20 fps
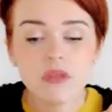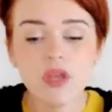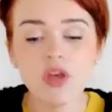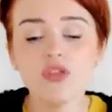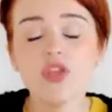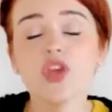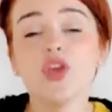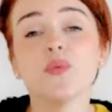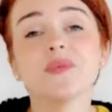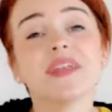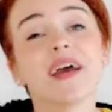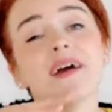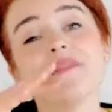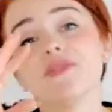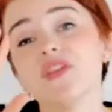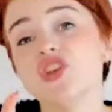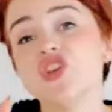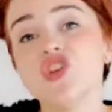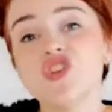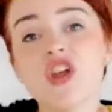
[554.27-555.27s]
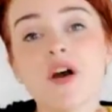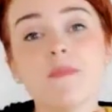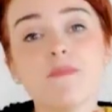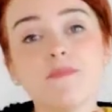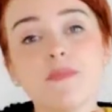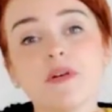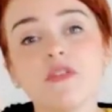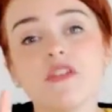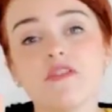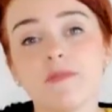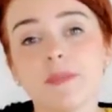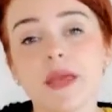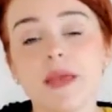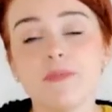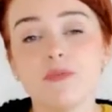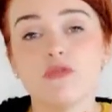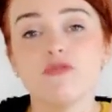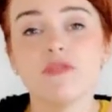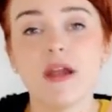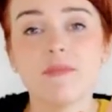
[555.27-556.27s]
that you would have the number of
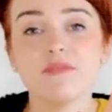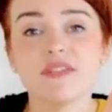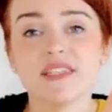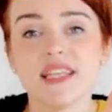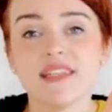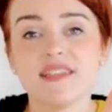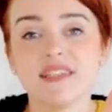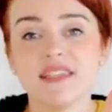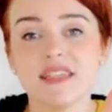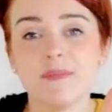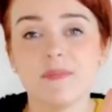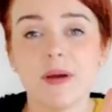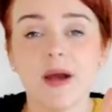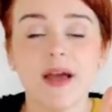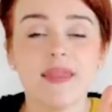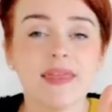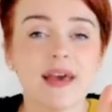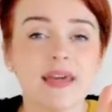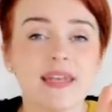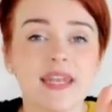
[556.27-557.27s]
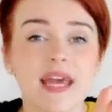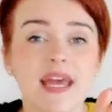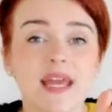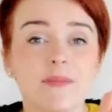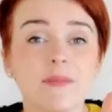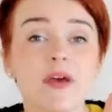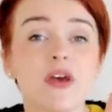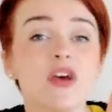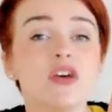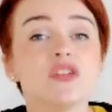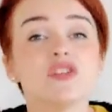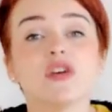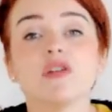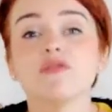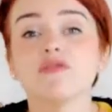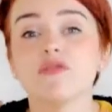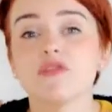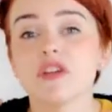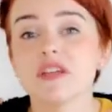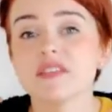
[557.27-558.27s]
people represented by that name. So
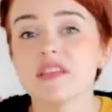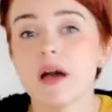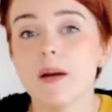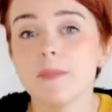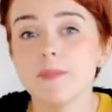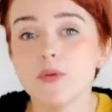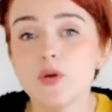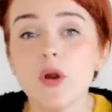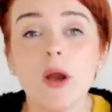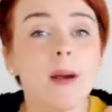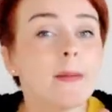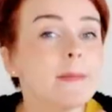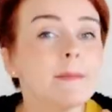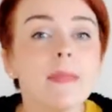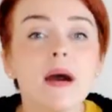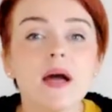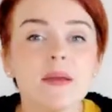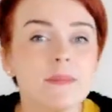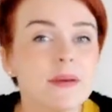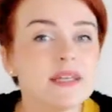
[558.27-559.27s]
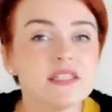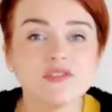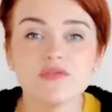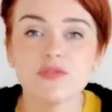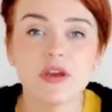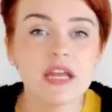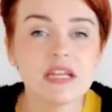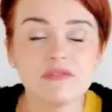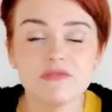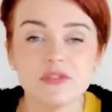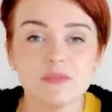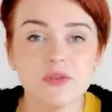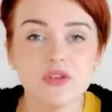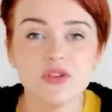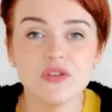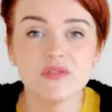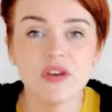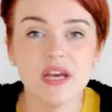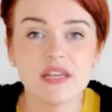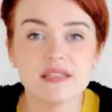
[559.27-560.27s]
for example, my best friend from
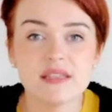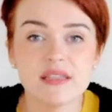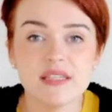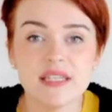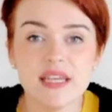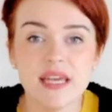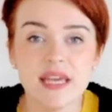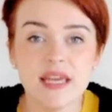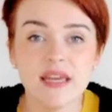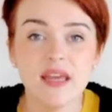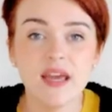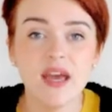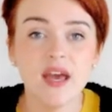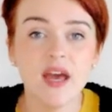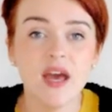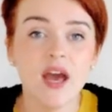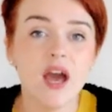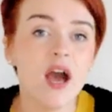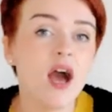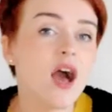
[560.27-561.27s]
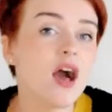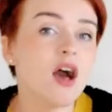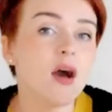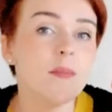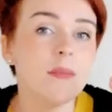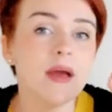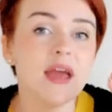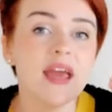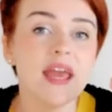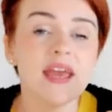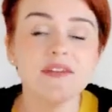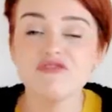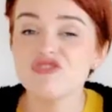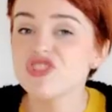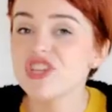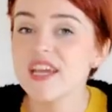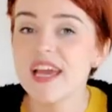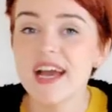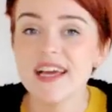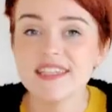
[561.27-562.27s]
university, if
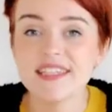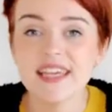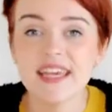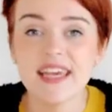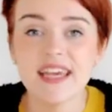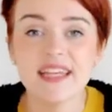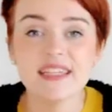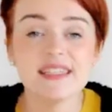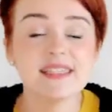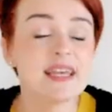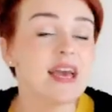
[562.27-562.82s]
she had kids,